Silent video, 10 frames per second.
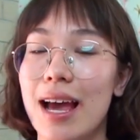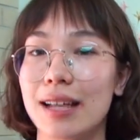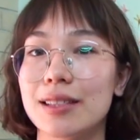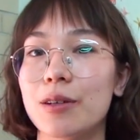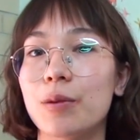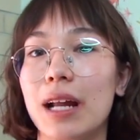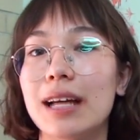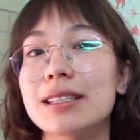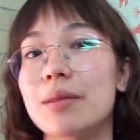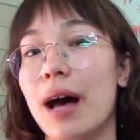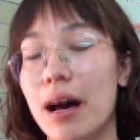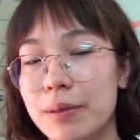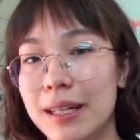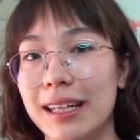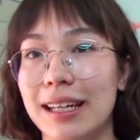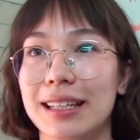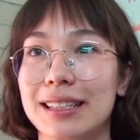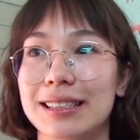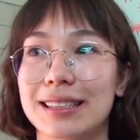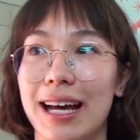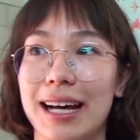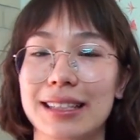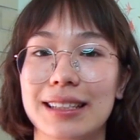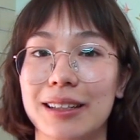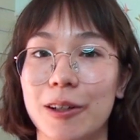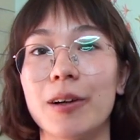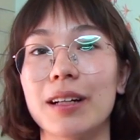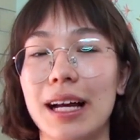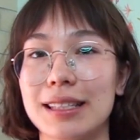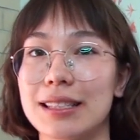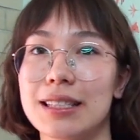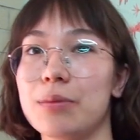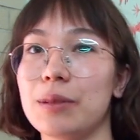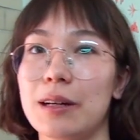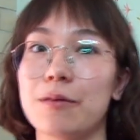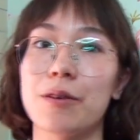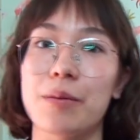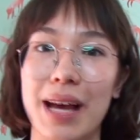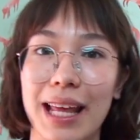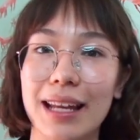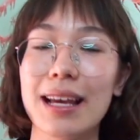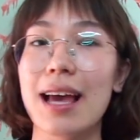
And so what ends up happening is that the girl has a deep love for men,